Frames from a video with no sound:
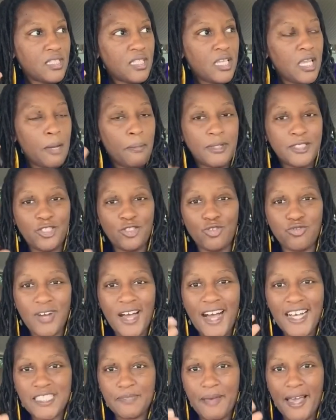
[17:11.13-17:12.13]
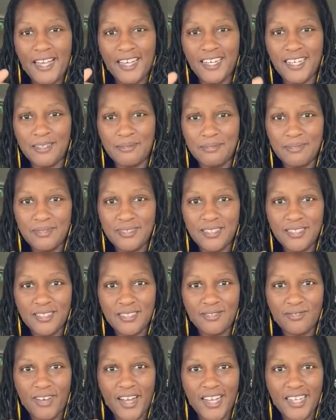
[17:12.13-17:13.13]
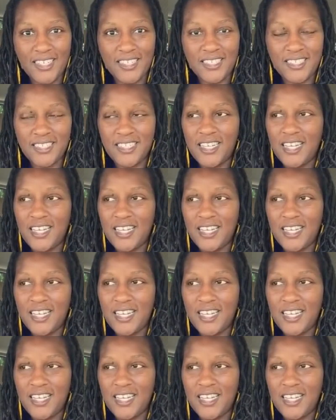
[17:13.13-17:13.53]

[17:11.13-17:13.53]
but you rise back up, right?